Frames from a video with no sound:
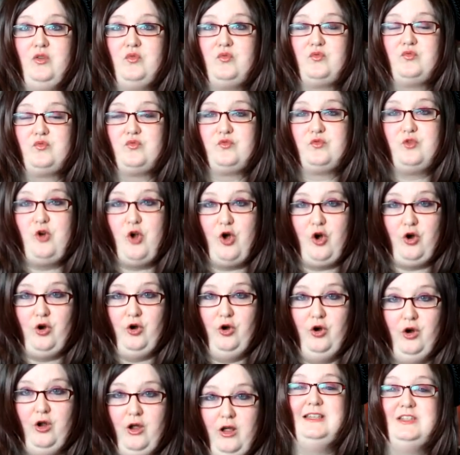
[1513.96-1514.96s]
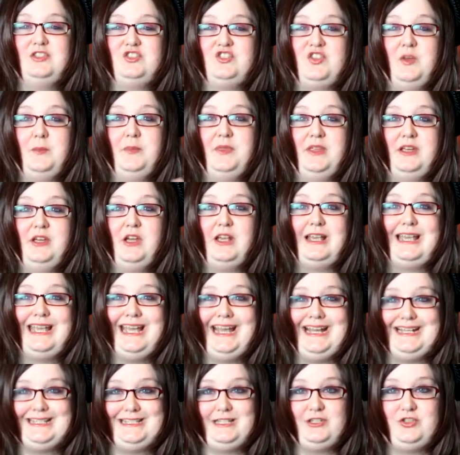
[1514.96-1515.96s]
wrong, something
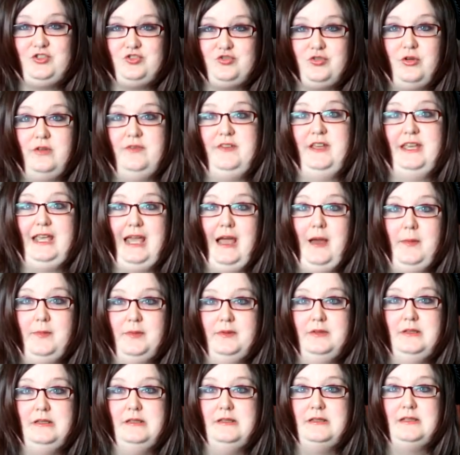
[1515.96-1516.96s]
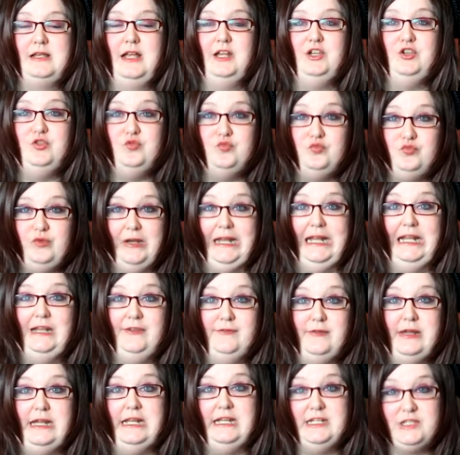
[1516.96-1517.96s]
catastrophic happens and you
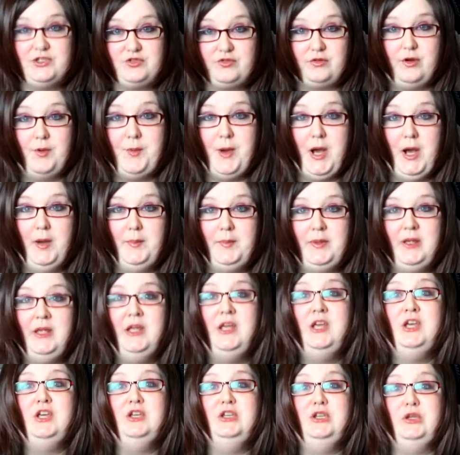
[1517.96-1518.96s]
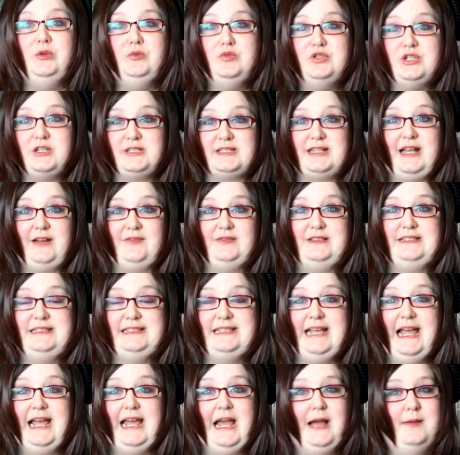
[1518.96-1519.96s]
really, really screw up. You just have to
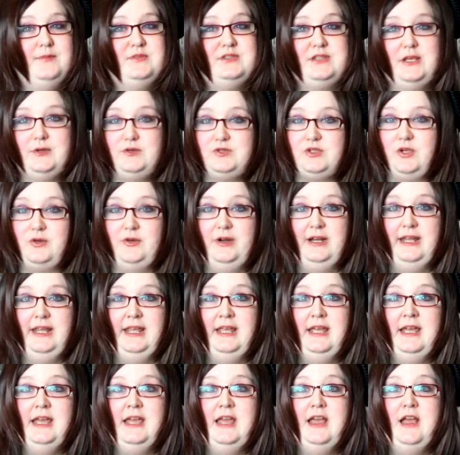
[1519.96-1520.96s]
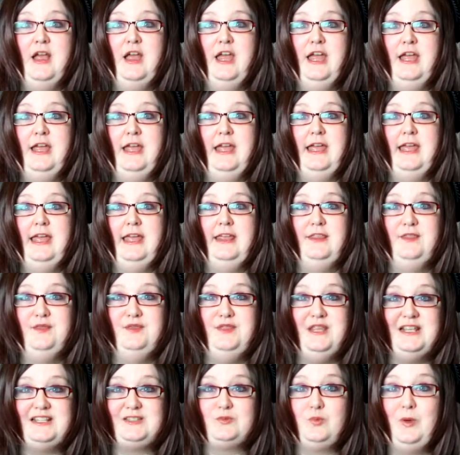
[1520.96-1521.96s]
say, I'm so sorry,
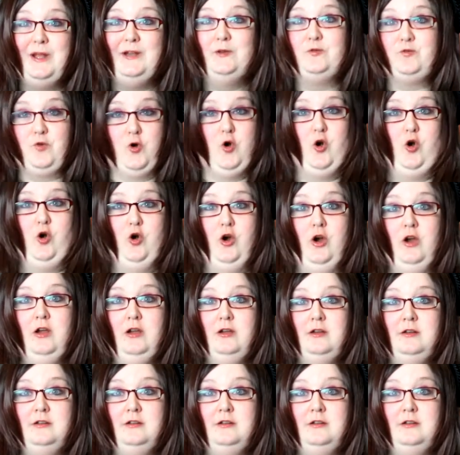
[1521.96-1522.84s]
this went wrong